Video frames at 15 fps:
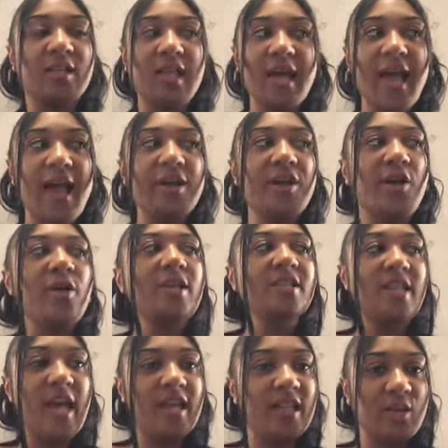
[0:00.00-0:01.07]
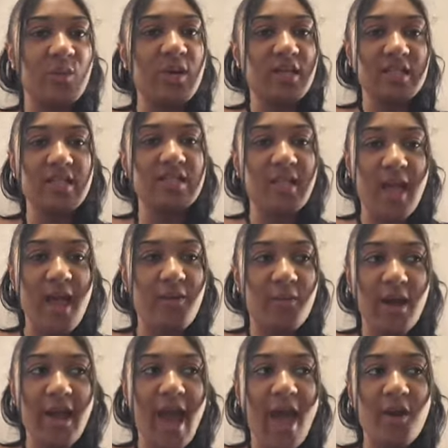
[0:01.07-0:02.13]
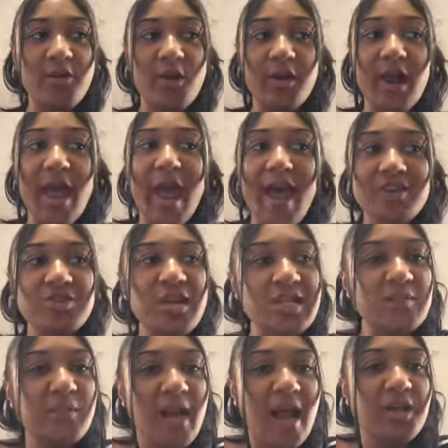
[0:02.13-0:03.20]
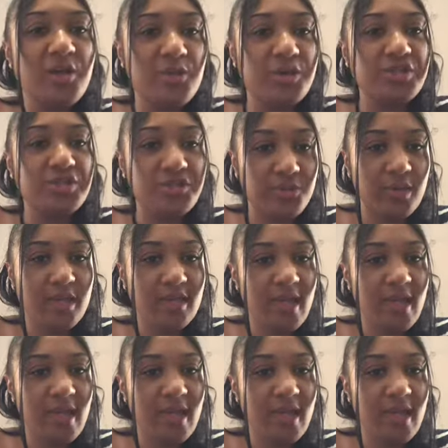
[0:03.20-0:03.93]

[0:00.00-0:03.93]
Like, I know exactly where this is at, right? I don't know the address, but I know the street.